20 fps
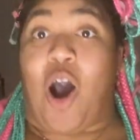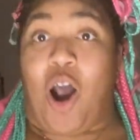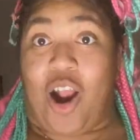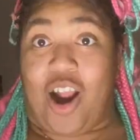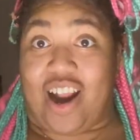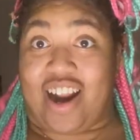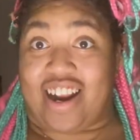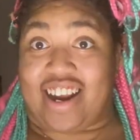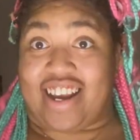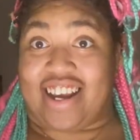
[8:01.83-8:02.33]

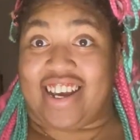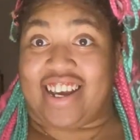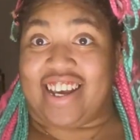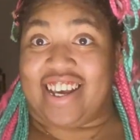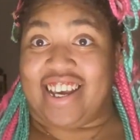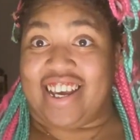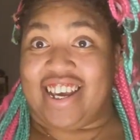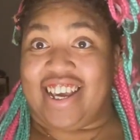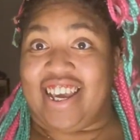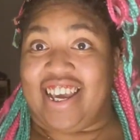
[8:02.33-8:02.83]
arc
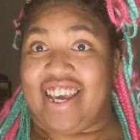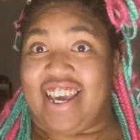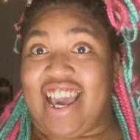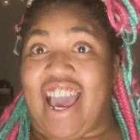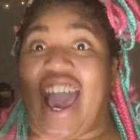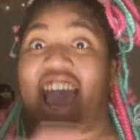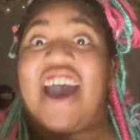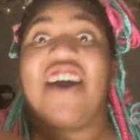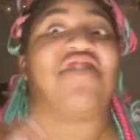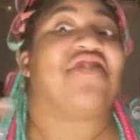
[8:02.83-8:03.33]

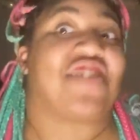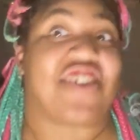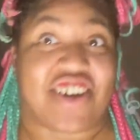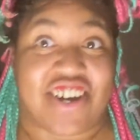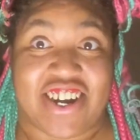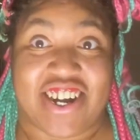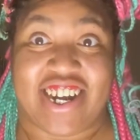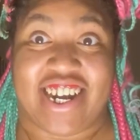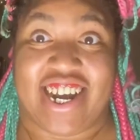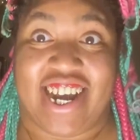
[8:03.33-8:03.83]

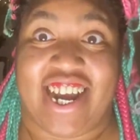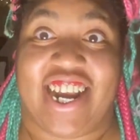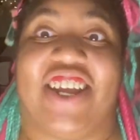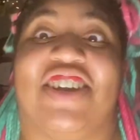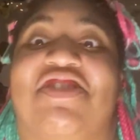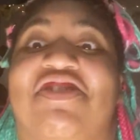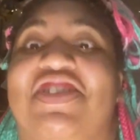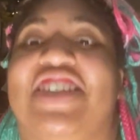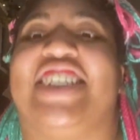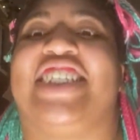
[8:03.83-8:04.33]
ever.
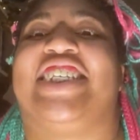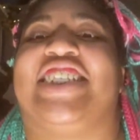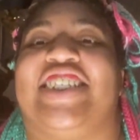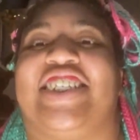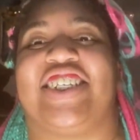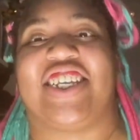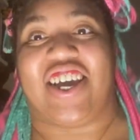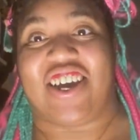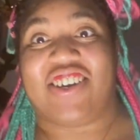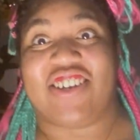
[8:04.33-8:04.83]
I'm
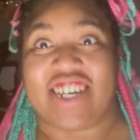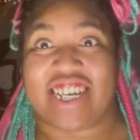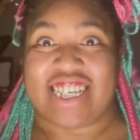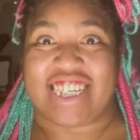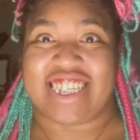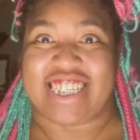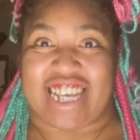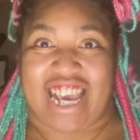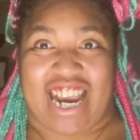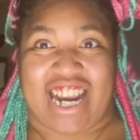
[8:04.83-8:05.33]
so
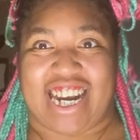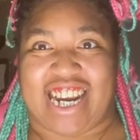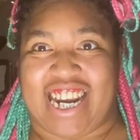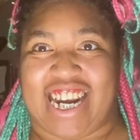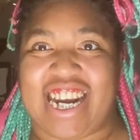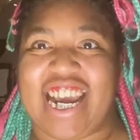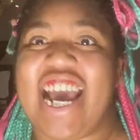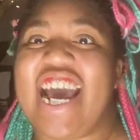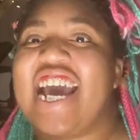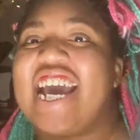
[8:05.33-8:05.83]

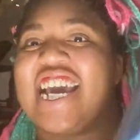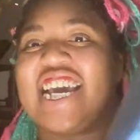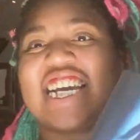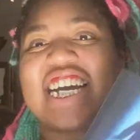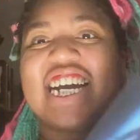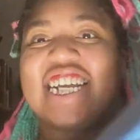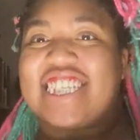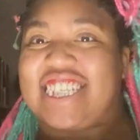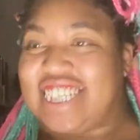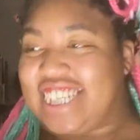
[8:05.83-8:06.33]
excited. It
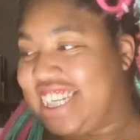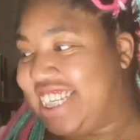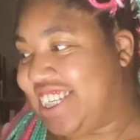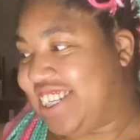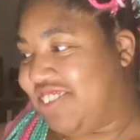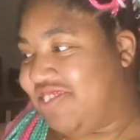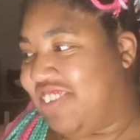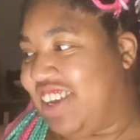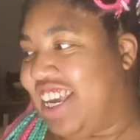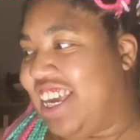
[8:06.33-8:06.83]
got sent
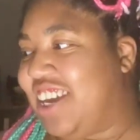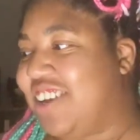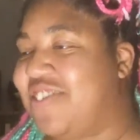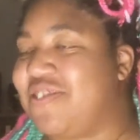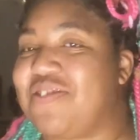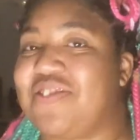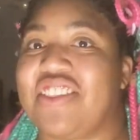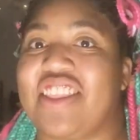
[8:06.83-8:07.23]
to me.